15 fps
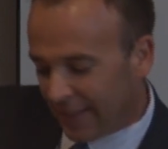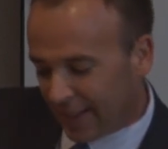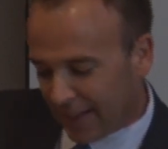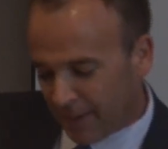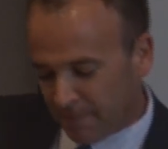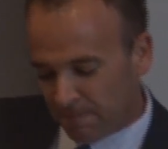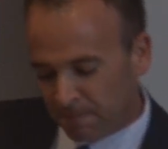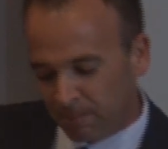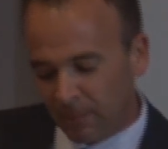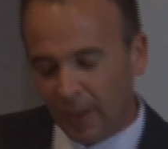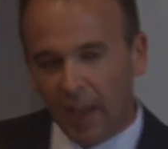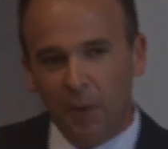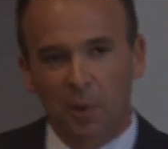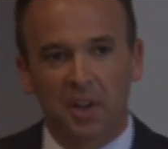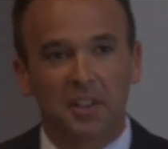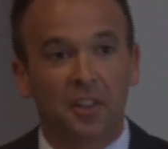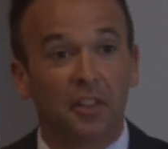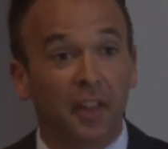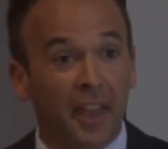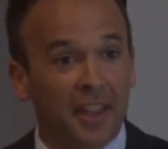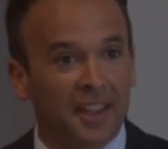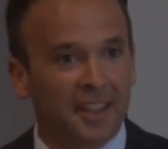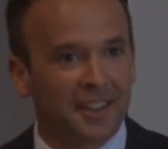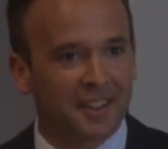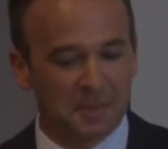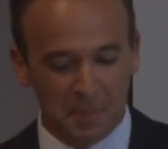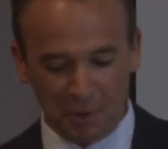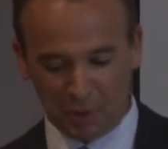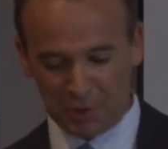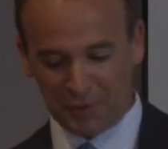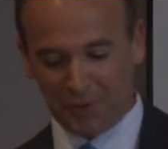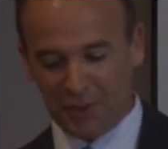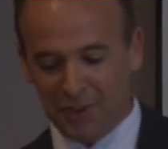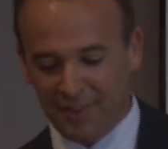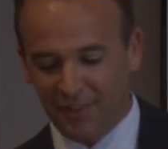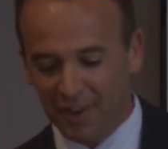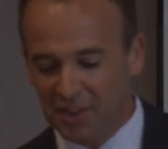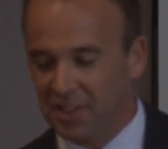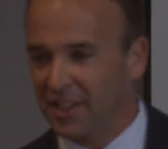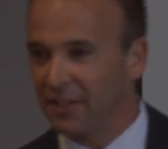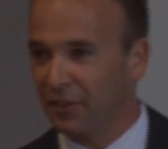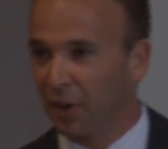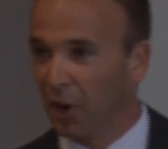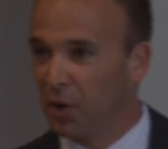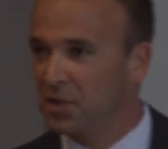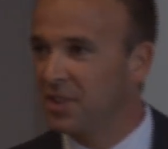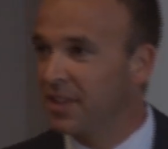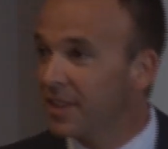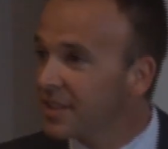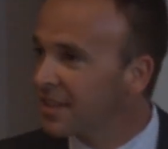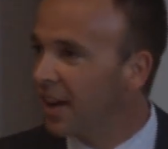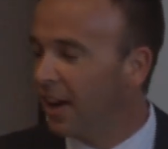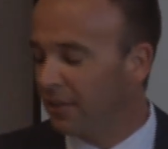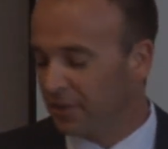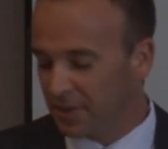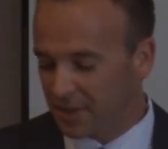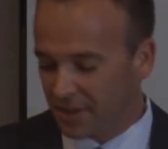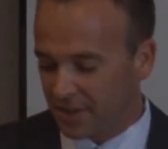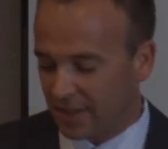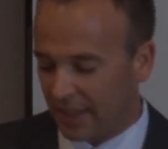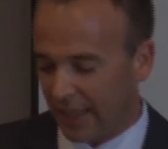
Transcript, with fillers: Um, I wanted to thank Millersville University for hosting this conference